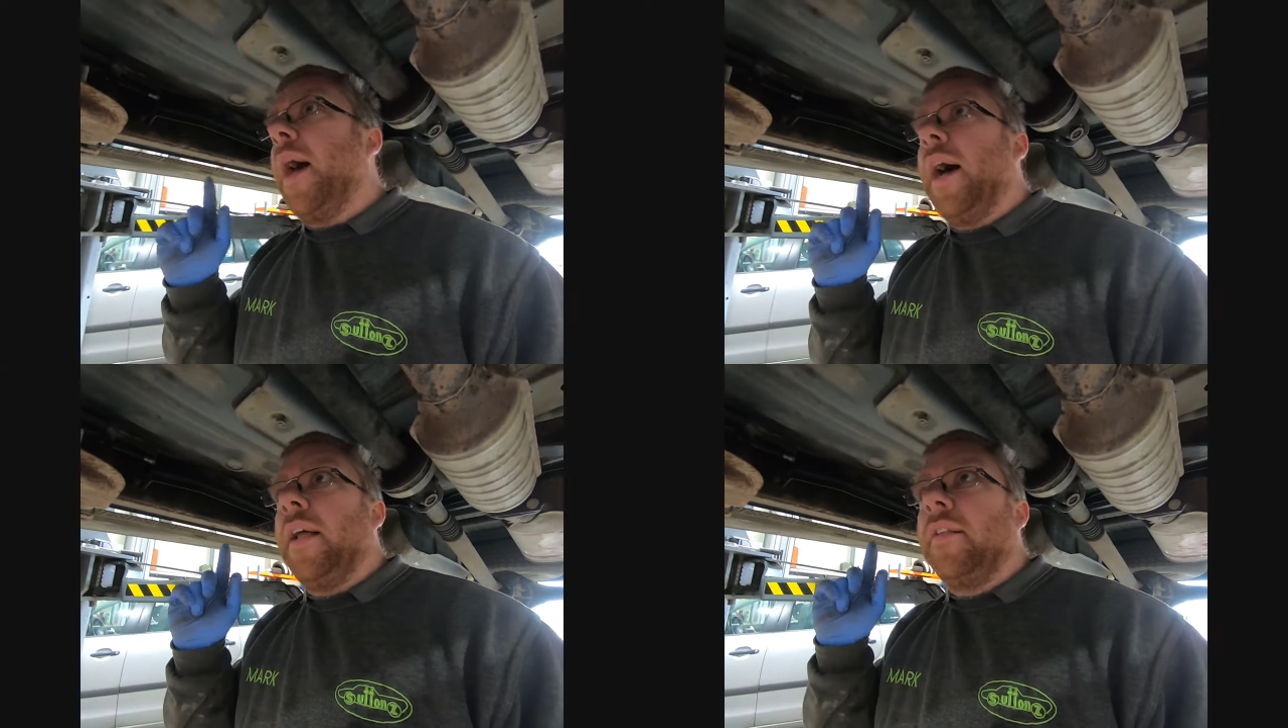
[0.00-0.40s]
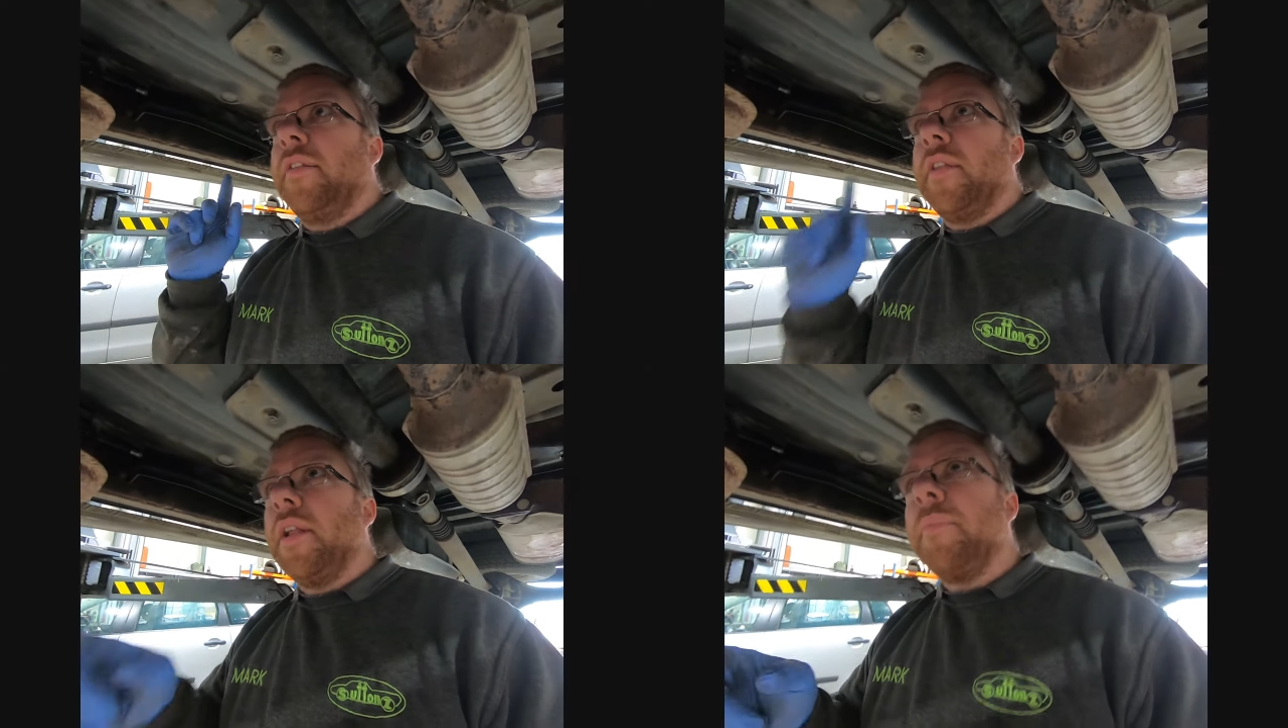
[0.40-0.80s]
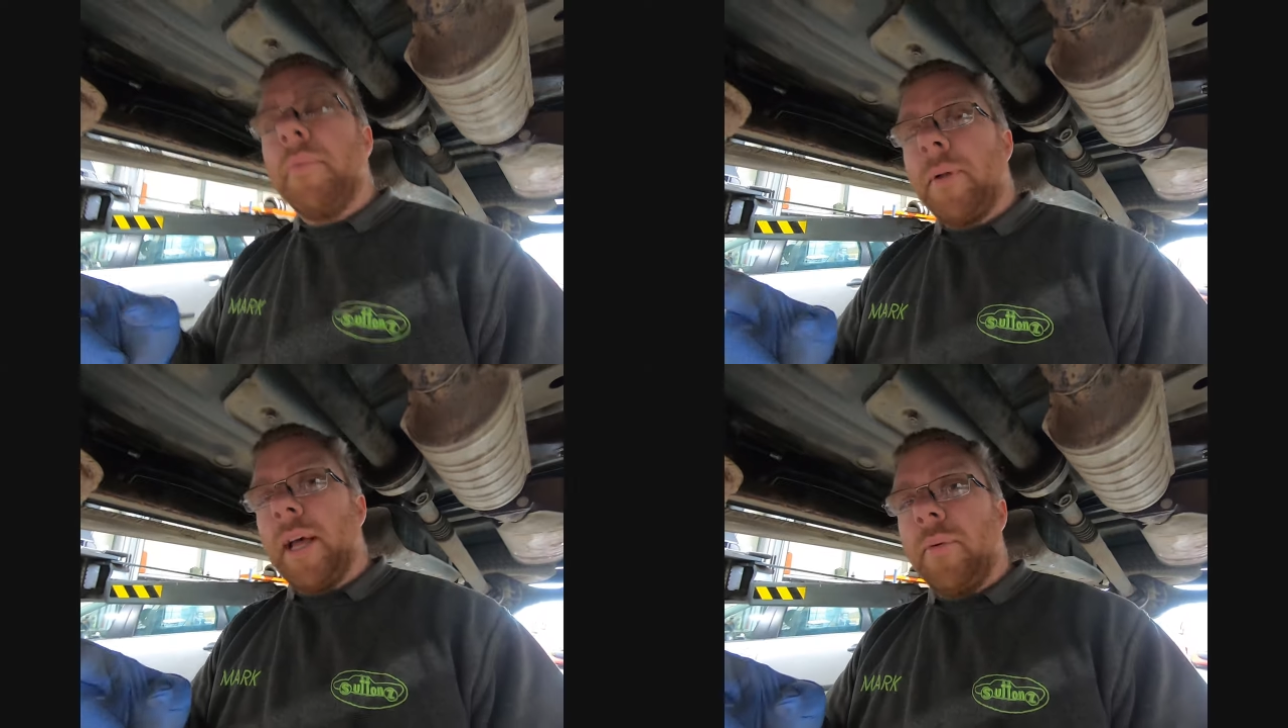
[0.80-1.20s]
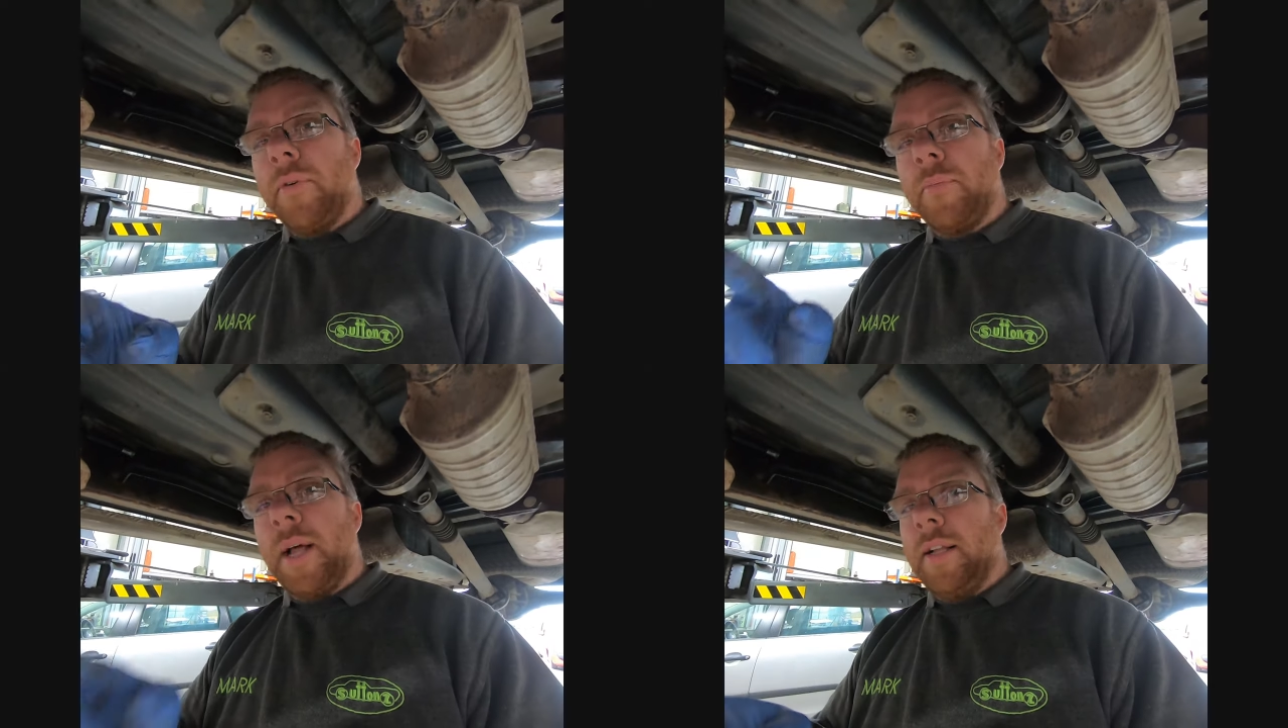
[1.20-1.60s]
And the number plate
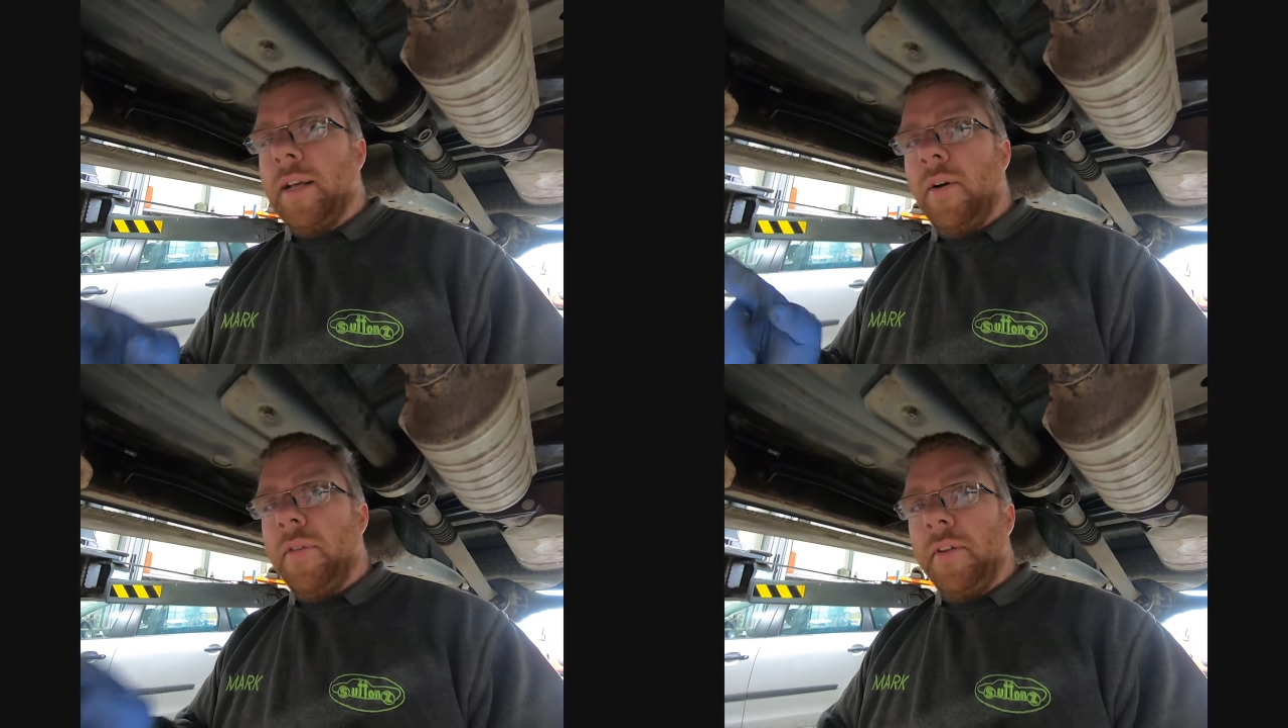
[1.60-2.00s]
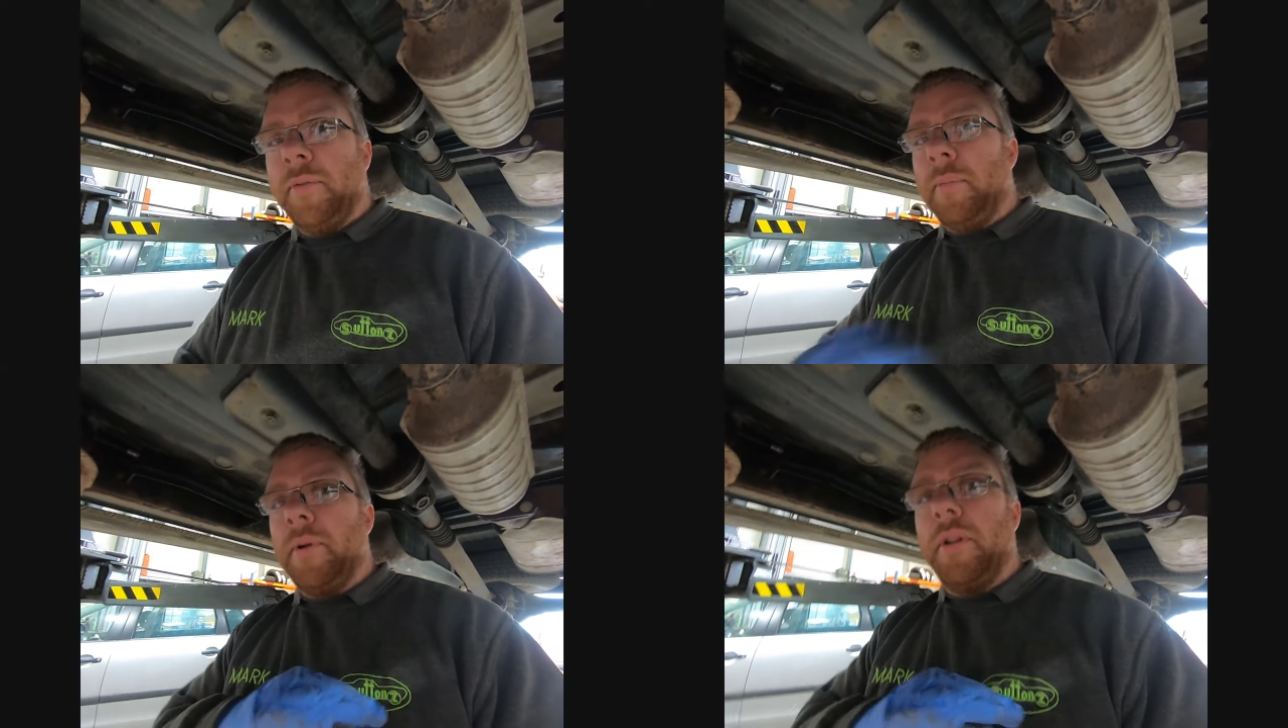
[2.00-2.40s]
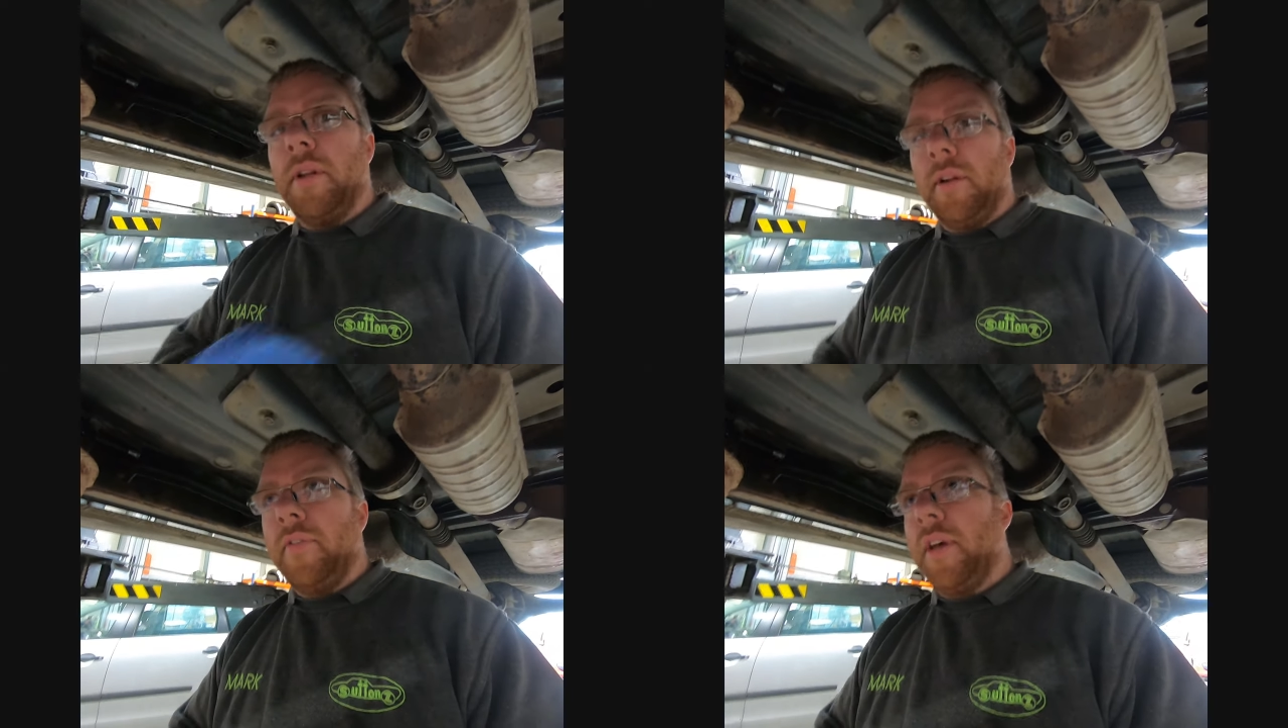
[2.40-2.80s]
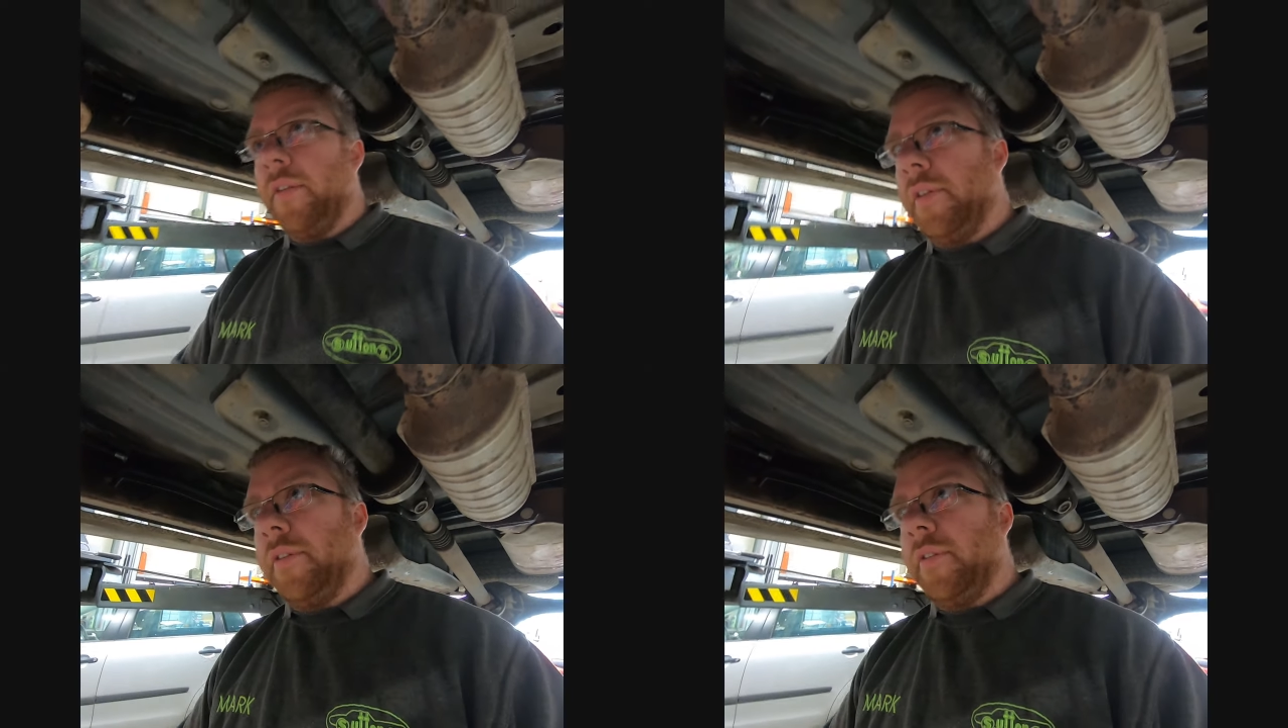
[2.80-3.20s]
was blanked out on this one, but none of the
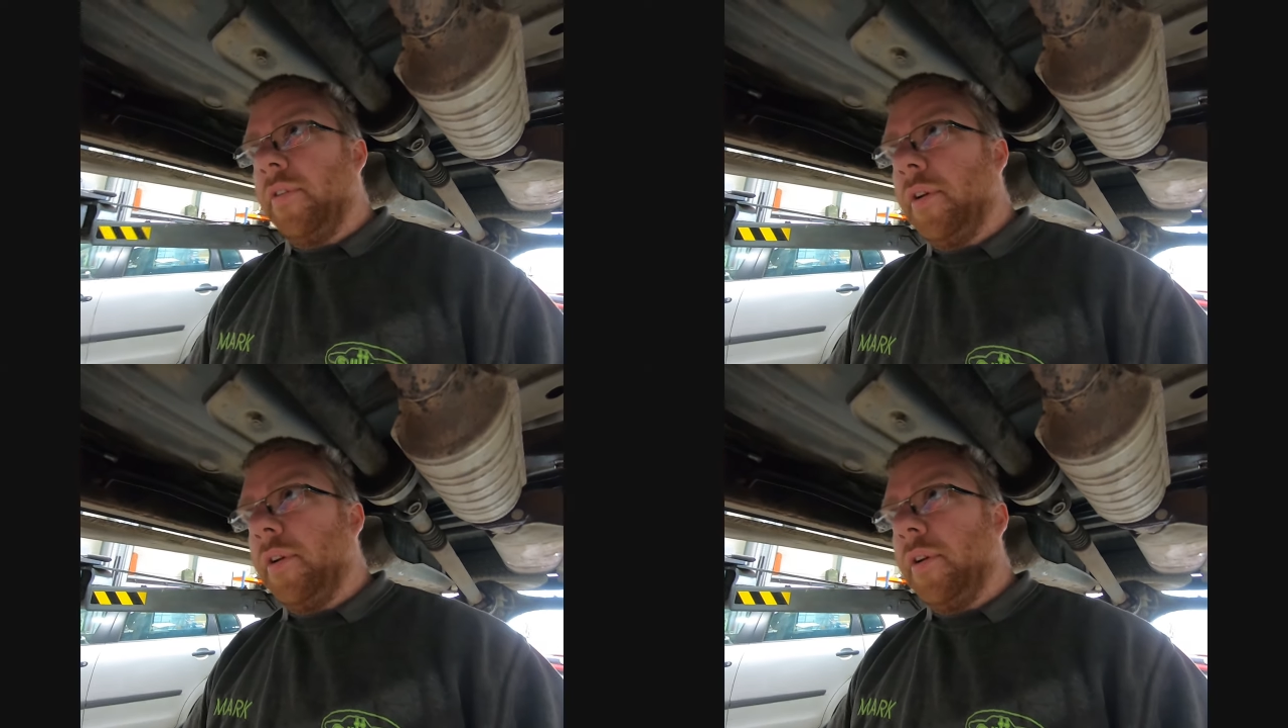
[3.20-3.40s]
others.